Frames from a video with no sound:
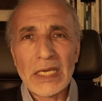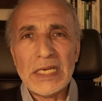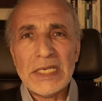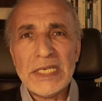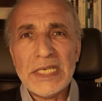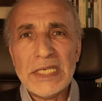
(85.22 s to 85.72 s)

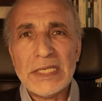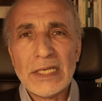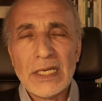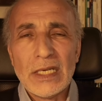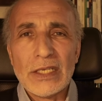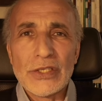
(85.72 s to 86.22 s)
indeed.
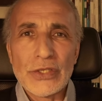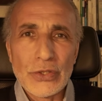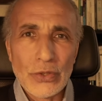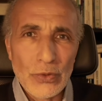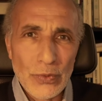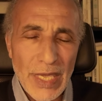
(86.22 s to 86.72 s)

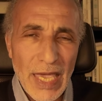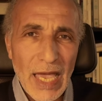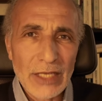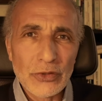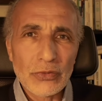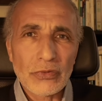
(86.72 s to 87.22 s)
So we
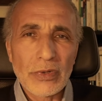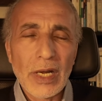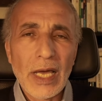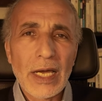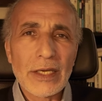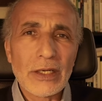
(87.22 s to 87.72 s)
had to
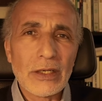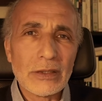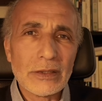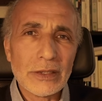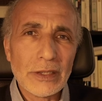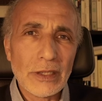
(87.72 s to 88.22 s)
rely
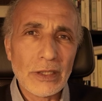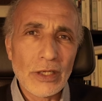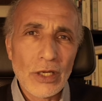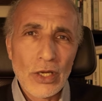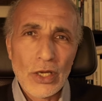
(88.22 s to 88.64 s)
on the